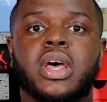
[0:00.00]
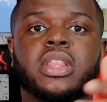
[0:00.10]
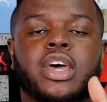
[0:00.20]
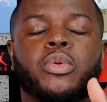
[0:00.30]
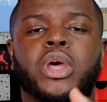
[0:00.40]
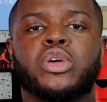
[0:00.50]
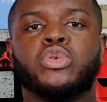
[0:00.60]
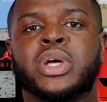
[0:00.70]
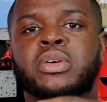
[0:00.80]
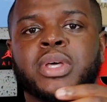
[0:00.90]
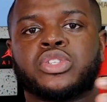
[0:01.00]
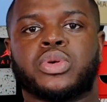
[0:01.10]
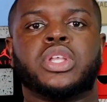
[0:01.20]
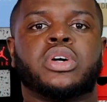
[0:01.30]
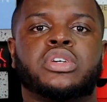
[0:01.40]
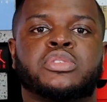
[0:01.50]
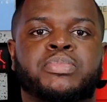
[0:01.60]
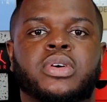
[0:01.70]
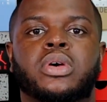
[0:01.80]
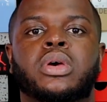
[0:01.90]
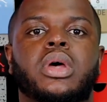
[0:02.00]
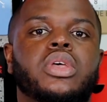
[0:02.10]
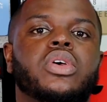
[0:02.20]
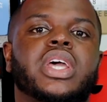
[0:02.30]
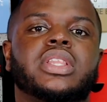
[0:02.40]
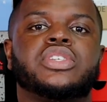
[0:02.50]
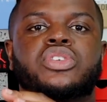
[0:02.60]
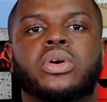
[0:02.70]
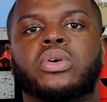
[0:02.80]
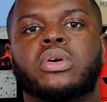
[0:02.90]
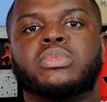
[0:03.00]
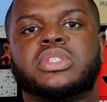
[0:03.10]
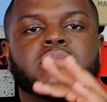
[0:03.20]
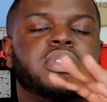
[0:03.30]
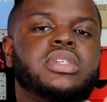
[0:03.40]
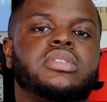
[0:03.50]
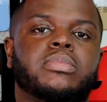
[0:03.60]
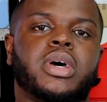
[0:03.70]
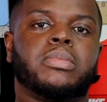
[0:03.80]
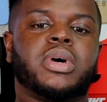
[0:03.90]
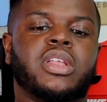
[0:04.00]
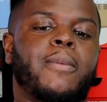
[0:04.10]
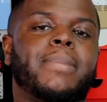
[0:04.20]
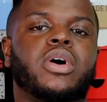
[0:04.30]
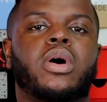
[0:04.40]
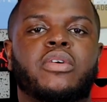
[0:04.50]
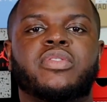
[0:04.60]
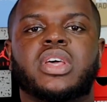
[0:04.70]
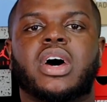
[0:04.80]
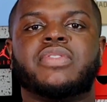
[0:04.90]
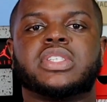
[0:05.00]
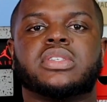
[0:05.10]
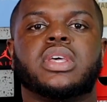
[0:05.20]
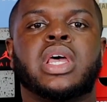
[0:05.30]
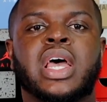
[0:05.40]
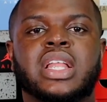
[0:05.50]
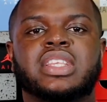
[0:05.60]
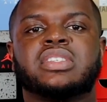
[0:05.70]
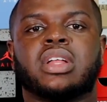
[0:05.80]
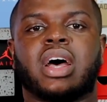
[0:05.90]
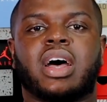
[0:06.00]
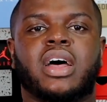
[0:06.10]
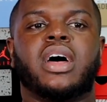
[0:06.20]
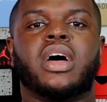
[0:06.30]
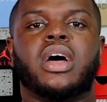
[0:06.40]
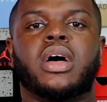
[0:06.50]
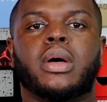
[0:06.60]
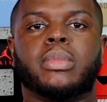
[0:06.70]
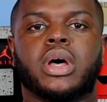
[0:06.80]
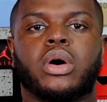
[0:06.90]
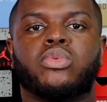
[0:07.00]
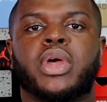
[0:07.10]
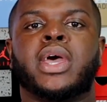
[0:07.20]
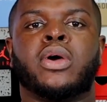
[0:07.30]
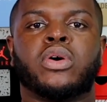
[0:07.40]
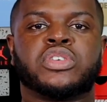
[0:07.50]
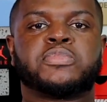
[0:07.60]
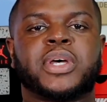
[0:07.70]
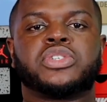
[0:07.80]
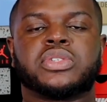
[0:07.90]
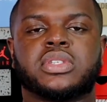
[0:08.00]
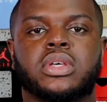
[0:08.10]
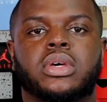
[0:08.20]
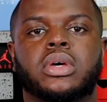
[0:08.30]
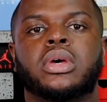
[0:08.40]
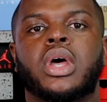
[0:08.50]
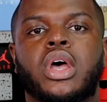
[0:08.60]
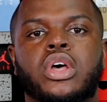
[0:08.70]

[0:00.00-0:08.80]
That way, when you make $20 per, you can at least go home with some decent amount of money. But obviously, this is not a rare or special sneaker.